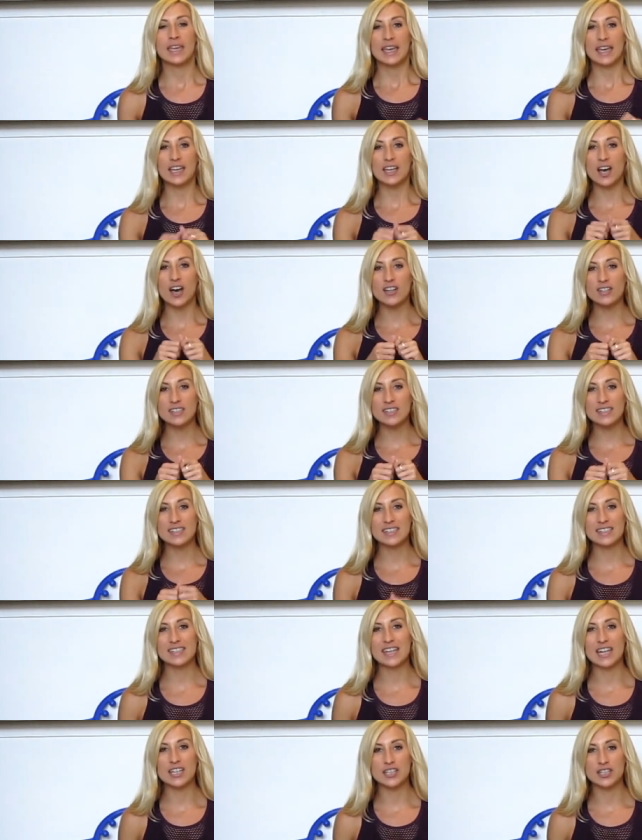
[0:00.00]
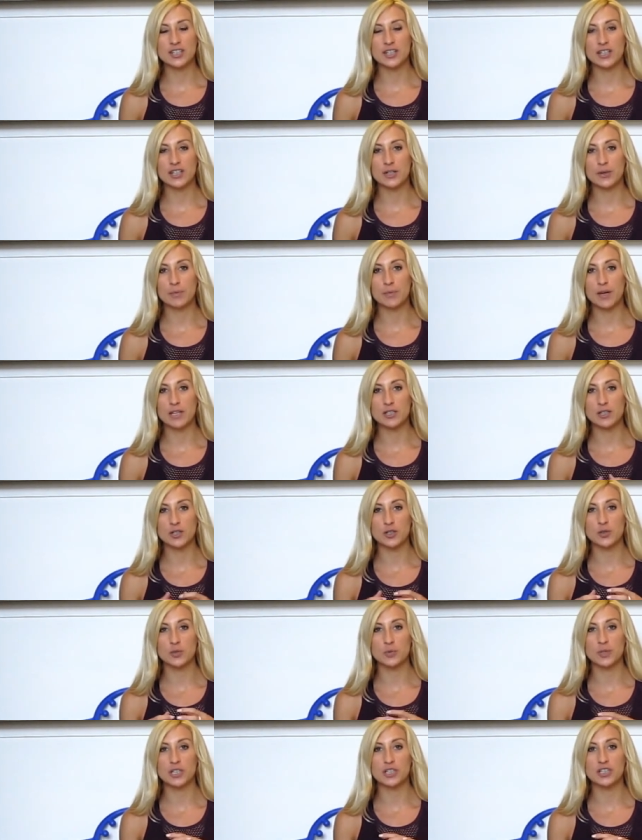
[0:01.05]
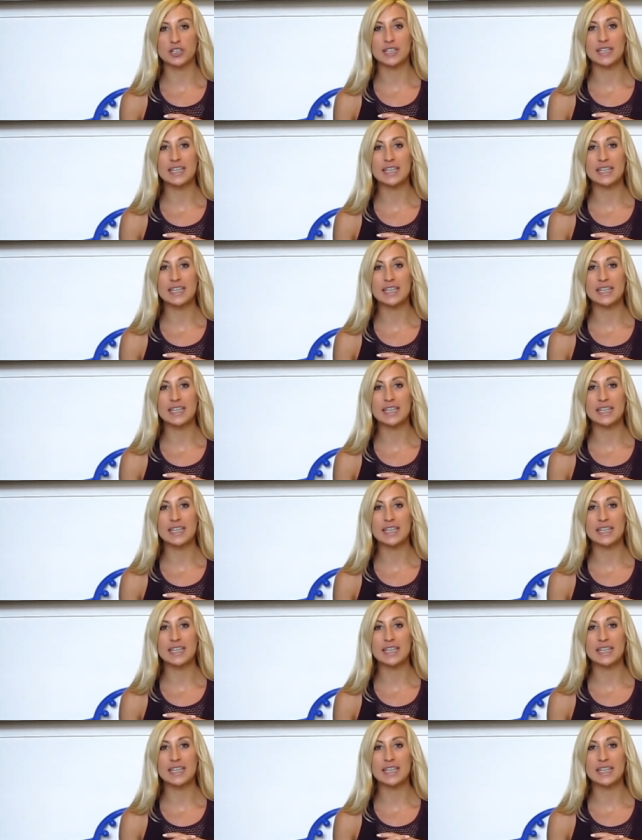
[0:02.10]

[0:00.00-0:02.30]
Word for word: it causes this tension in your muscles, which